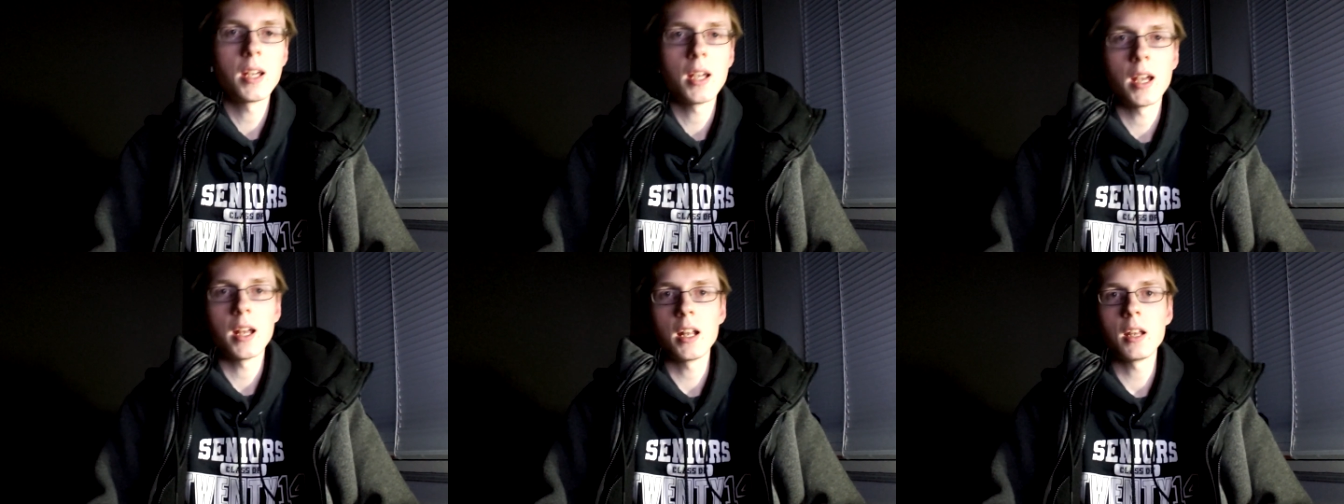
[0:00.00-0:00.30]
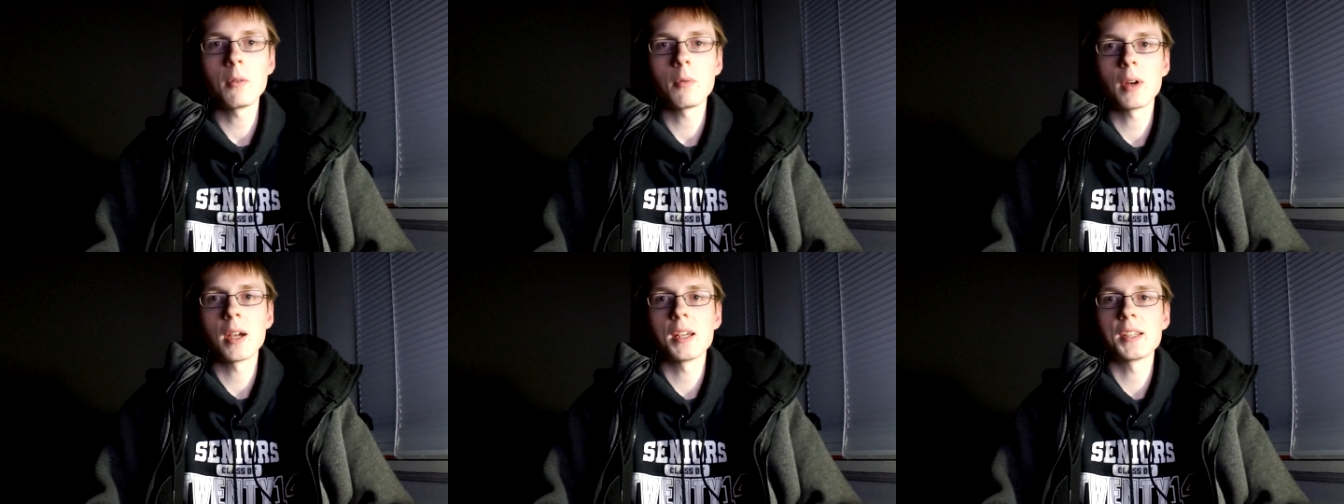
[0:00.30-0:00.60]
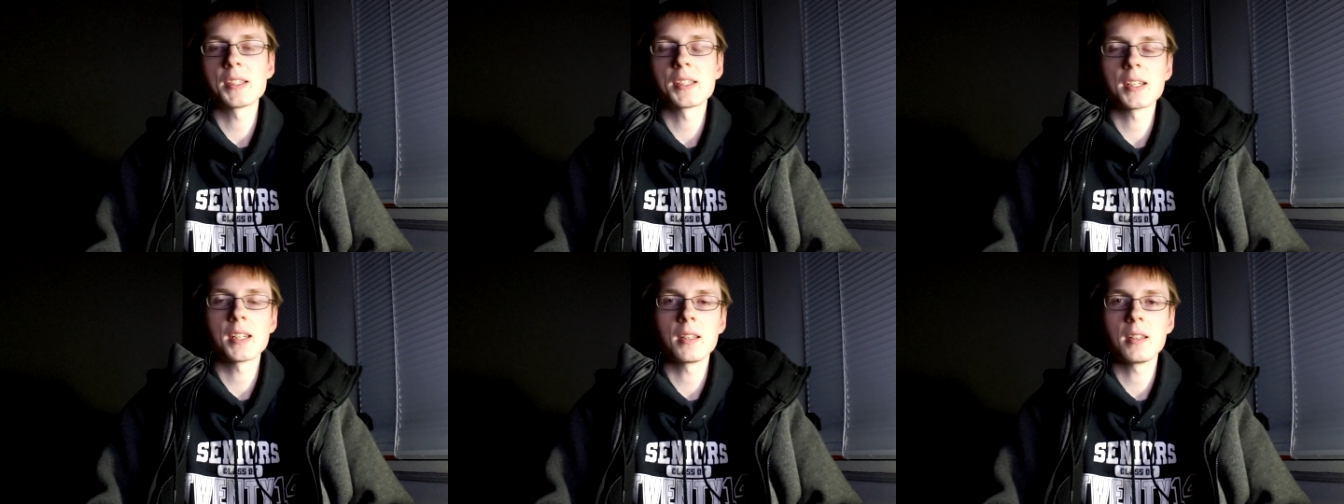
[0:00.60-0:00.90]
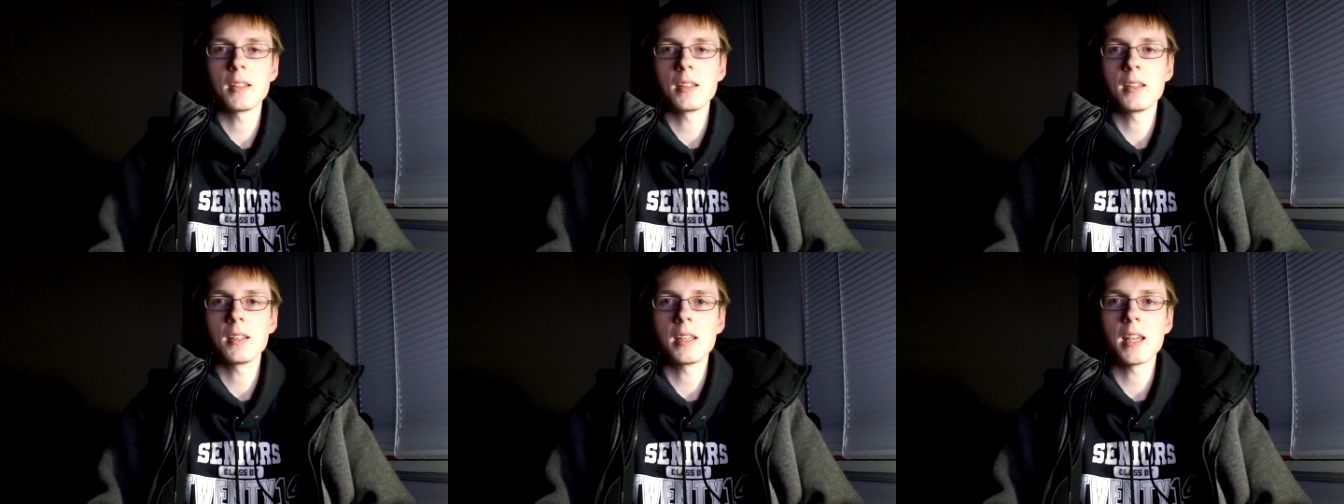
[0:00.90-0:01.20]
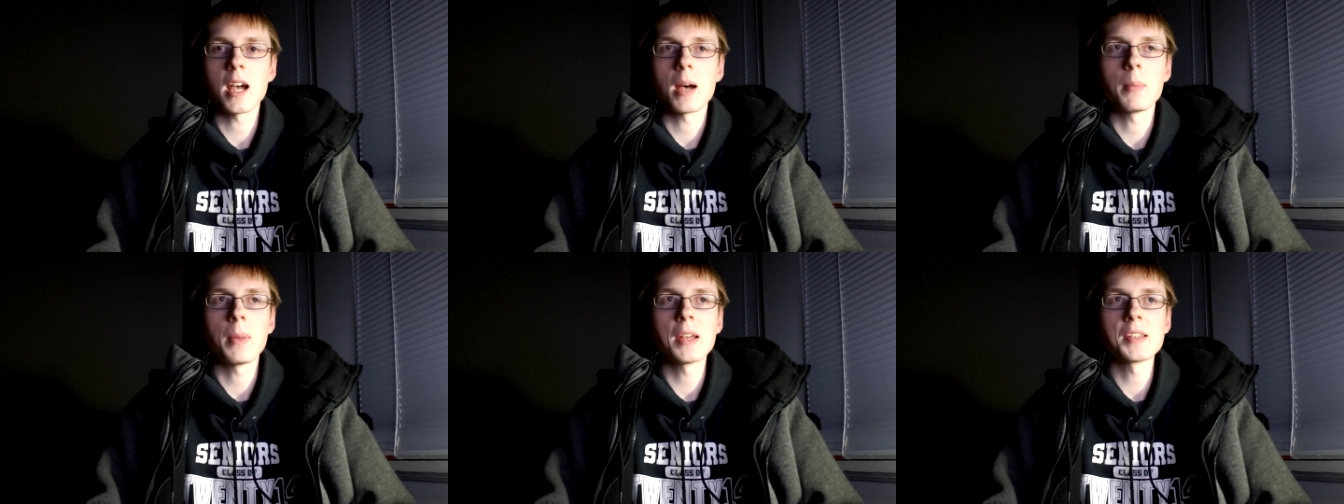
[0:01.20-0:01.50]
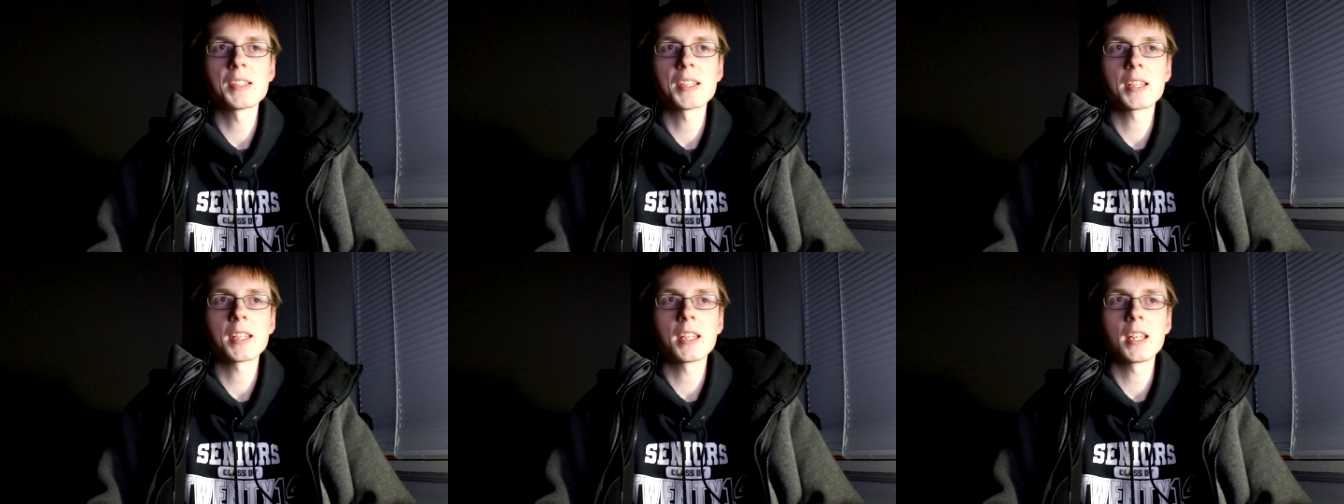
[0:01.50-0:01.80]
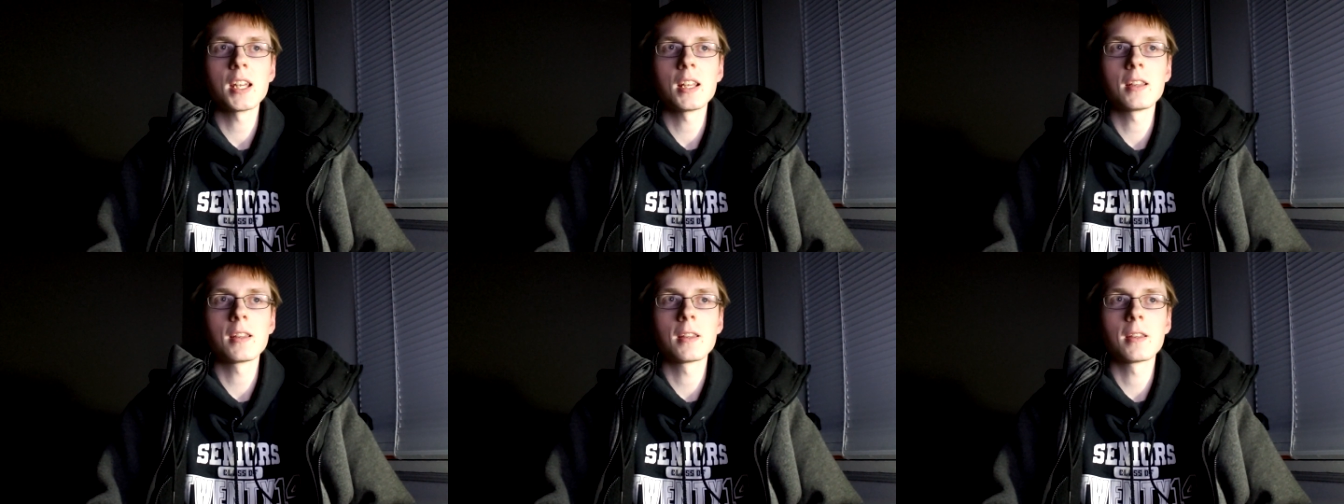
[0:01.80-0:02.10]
Anyways, it yeah, basically